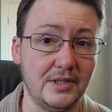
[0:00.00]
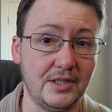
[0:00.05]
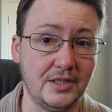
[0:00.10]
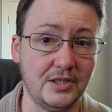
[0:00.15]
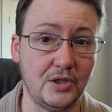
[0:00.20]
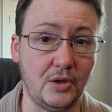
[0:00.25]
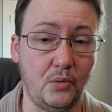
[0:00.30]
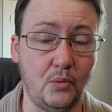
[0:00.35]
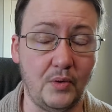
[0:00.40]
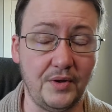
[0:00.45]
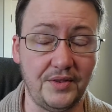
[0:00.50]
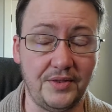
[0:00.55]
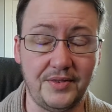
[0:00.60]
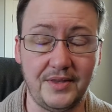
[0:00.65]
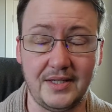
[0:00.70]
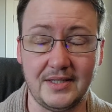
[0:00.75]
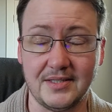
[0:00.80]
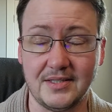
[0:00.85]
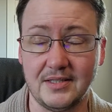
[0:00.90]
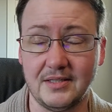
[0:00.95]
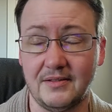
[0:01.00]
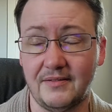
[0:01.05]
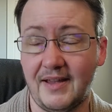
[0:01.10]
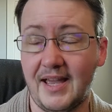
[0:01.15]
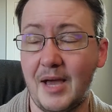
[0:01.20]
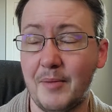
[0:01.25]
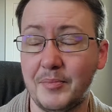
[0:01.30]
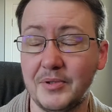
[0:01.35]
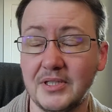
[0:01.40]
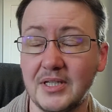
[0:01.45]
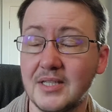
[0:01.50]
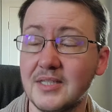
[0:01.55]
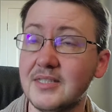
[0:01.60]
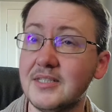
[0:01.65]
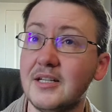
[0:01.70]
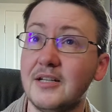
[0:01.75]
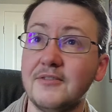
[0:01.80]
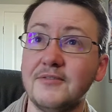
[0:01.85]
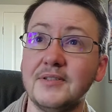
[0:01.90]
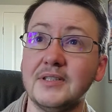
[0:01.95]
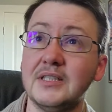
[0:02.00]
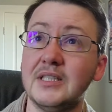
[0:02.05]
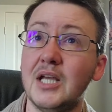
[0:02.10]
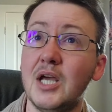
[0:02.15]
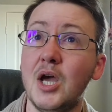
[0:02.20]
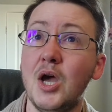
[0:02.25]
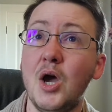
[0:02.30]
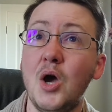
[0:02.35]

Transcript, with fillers: you know, what things can have happened and stuff, and